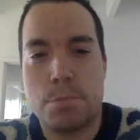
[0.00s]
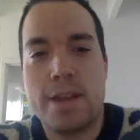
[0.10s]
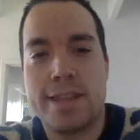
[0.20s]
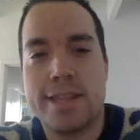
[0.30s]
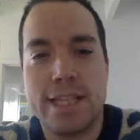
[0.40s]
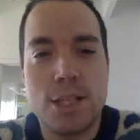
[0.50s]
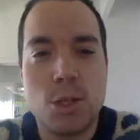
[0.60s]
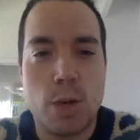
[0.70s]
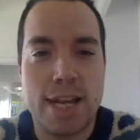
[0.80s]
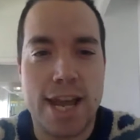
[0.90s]
monthly
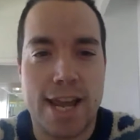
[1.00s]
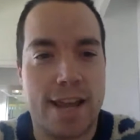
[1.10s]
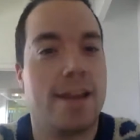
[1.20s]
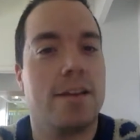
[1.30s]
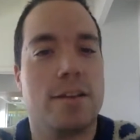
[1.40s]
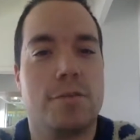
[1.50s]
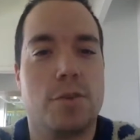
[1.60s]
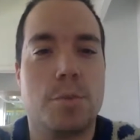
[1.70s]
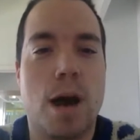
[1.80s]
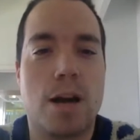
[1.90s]
Q&A
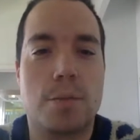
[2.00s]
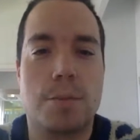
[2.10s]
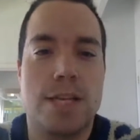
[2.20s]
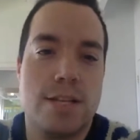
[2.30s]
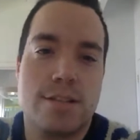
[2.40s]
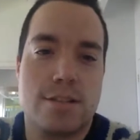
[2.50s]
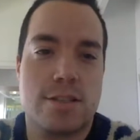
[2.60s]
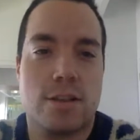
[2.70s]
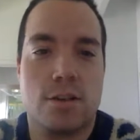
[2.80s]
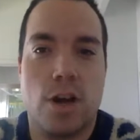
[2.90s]
from
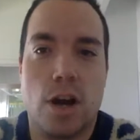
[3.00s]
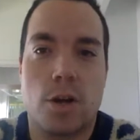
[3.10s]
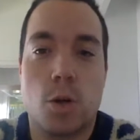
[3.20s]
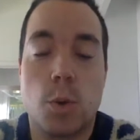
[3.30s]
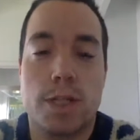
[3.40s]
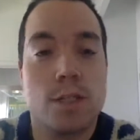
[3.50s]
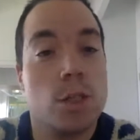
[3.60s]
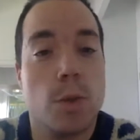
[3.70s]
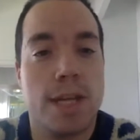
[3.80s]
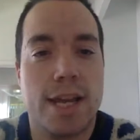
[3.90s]
ArcBees, our GWT
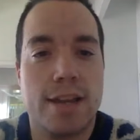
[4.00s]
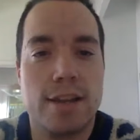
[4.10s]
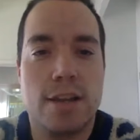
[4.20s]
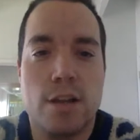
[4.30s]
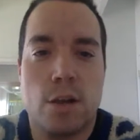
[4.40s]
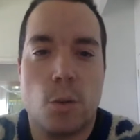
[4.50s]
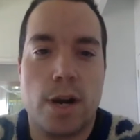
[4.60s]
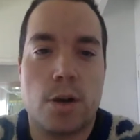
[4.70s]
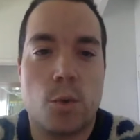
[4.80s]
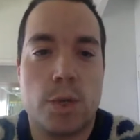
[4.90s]
Q&A,
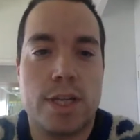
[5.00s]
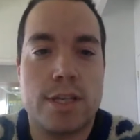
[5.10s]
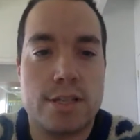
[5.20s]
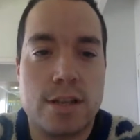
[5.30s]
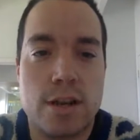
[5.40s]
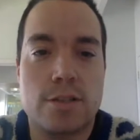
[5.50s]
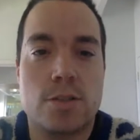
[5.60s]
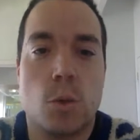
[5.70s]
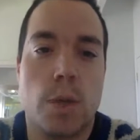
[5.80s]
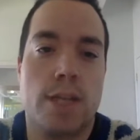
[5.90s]
where we
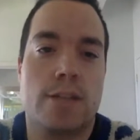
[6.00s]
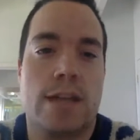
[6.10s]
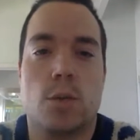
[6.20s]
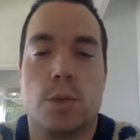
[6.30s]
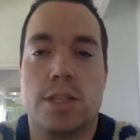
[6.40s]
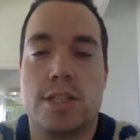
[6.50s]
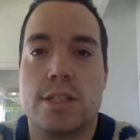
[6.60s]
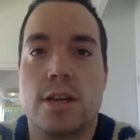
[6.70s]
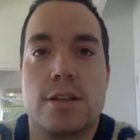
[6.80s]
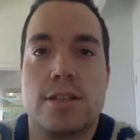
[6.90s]
discuss GWT and we
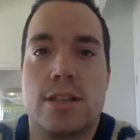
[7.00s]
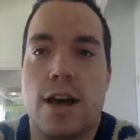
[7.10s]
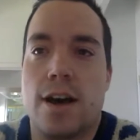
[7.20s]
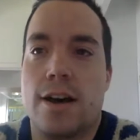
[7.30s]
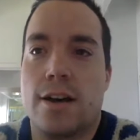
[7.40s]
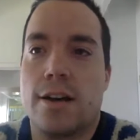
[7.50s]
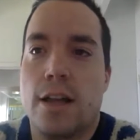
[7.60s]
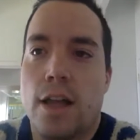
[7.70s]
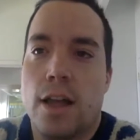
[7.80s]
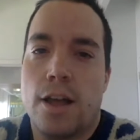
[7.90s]
discuss
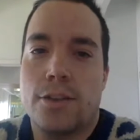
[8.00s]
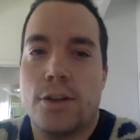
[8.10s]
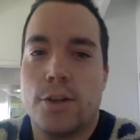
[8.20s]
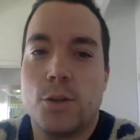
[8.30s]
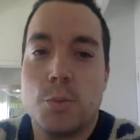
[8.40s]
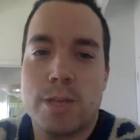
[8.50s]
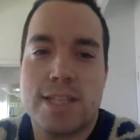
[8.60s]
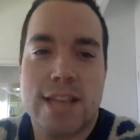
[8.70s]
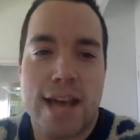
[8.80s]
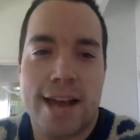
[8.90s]
the human
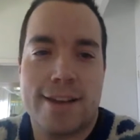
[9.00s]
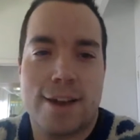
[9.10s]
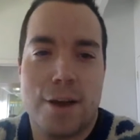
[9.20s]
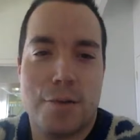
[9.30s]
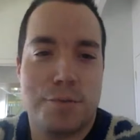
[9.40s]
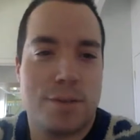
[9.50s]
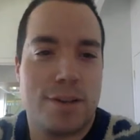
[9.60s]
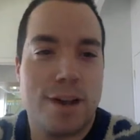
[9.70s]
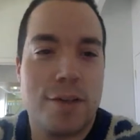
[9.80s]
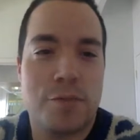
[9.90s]
side of
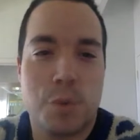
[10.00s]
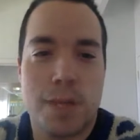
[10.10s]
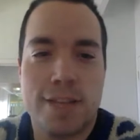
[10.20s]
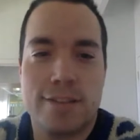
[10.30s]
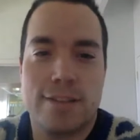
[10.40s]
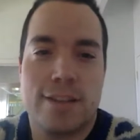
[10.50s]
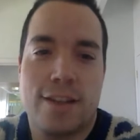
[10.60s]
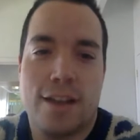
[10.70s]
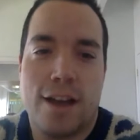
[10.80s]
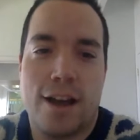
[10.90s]

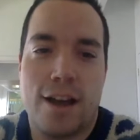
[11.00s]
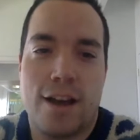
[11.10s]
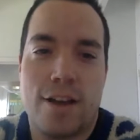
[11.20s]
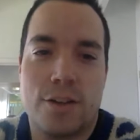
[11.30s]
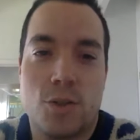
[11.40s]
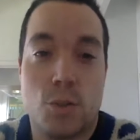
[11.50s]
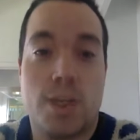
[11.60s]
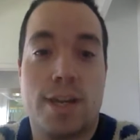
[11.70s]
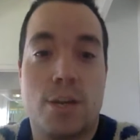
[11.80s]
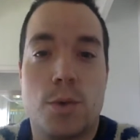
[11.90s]
GWT.
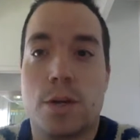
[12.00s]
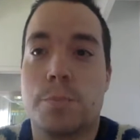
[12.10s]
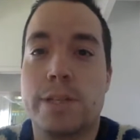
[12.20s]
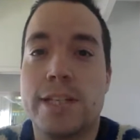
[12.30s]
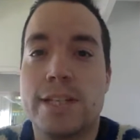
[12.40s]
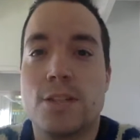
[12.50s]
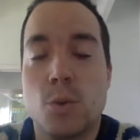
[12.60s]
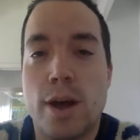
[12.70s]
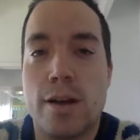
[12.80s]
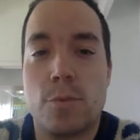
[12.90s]
Today, we're pleased
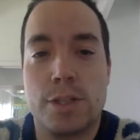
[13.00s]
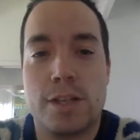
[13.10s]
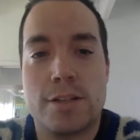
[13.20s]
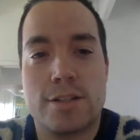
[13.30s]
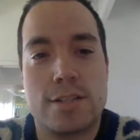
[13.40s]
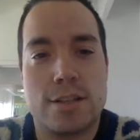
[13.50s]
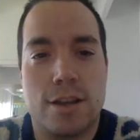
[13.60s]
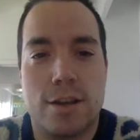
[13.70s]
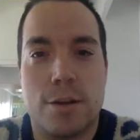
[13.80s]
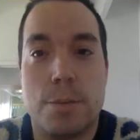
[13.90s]
to have with us
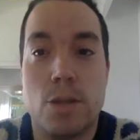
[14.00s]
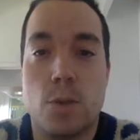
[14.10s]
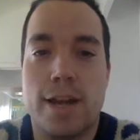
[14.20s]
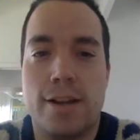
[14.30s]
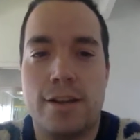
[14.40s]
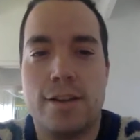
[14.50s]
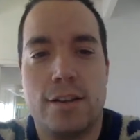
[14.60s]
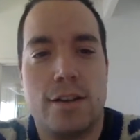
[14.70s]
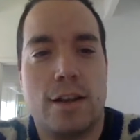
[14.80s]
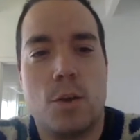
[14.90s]
Manuel,
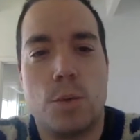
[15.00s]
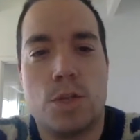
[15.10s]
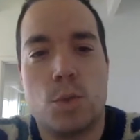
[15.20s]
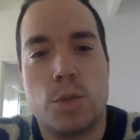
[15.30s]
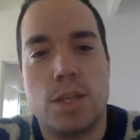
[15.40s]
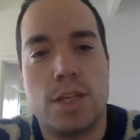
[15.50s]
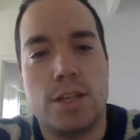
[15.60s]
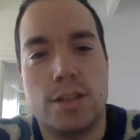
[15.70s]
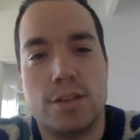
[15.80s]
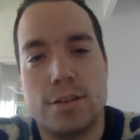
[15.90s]
which
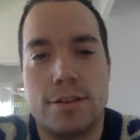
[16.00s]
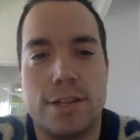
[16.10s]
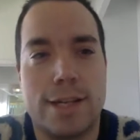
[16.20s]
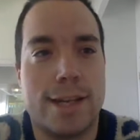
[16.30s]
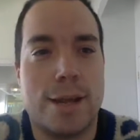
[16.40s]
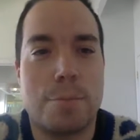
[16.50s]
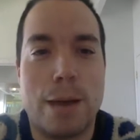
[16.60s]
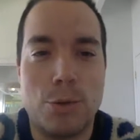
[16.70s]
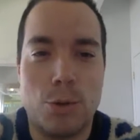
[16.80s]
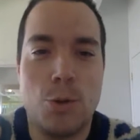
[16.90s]
we nickname
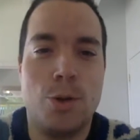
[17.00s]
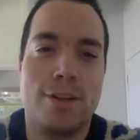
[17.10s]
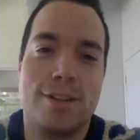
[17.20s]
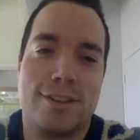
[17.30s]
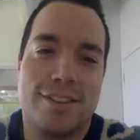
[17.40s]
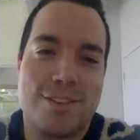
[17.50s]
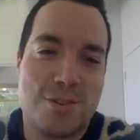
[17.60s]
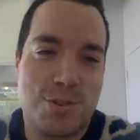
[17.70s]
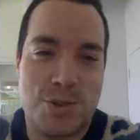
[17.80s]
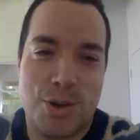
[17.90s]
Manolo.
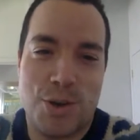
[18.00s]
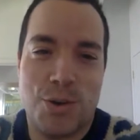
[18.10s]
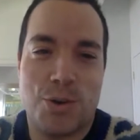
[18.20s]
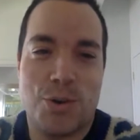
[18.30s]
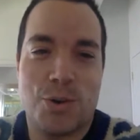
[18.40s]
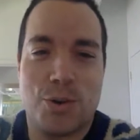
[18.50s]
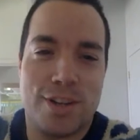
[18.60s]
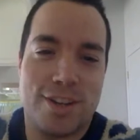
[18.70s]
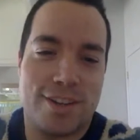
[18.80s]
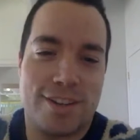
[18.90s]

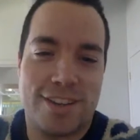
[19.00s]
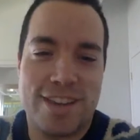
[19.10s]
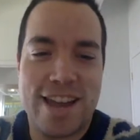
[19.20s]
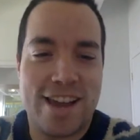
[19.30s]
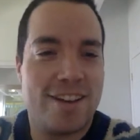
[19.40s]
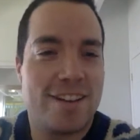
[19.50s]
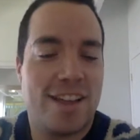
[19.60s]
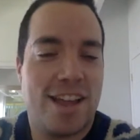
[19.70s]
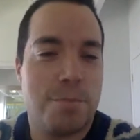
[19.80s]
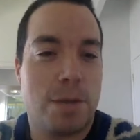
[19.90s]
So, yeah,
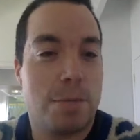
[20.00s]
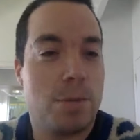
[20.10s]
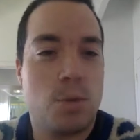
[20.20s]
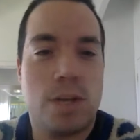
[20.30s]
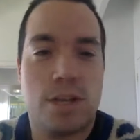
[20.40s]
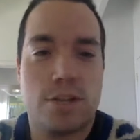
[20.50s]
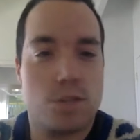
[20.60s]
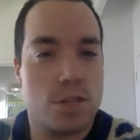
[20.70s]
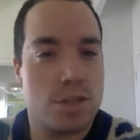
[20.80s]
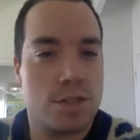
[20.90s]
maybe we
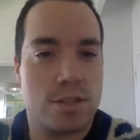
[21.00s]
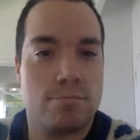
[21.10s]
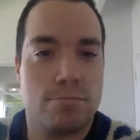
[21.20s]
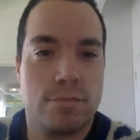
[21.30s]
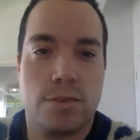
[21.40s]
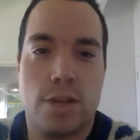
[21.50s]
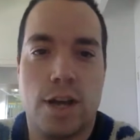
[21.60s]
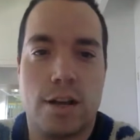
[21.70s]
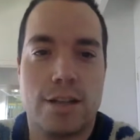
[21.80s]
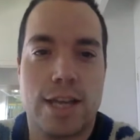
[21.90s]
can just
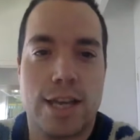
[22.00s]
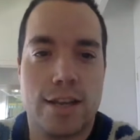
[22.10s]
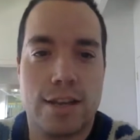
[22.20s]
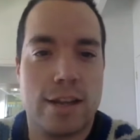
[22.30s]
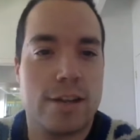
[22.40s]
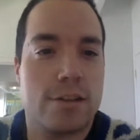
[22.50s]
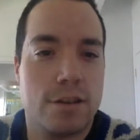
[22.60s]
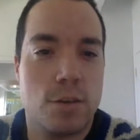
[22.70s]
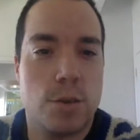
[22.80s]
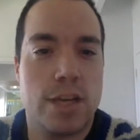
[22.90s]
kick in
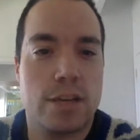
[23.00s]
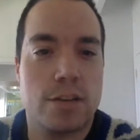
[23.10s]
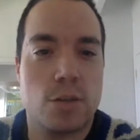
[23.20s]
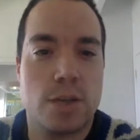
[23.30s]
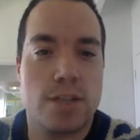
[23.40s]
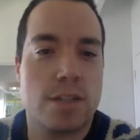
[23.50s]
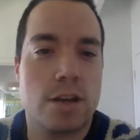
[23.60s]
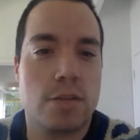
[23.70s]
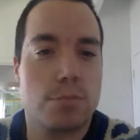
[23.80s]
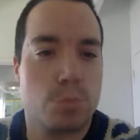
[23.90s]
and you can
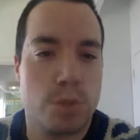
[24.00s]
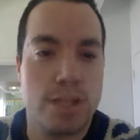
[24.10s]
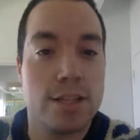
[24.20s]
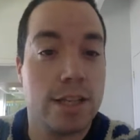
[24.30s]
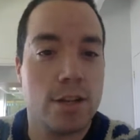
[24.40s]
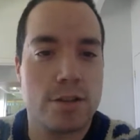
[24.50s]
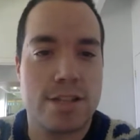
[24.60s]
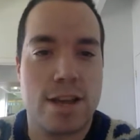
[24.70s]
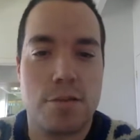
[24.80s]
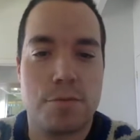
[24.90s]
start presenting
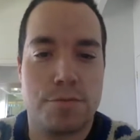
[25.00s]
yourself.